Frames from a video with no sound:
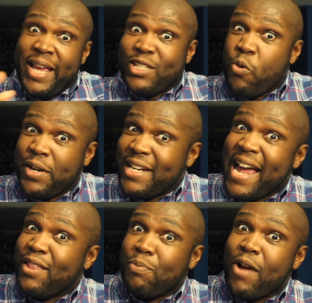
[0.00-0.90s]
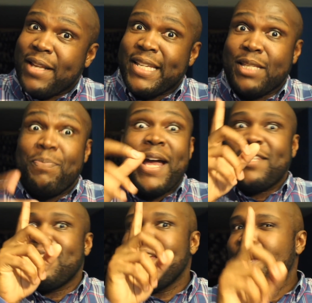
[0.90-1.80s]
is going to die in the process.
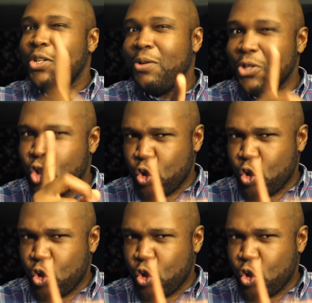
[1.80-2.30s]
But you can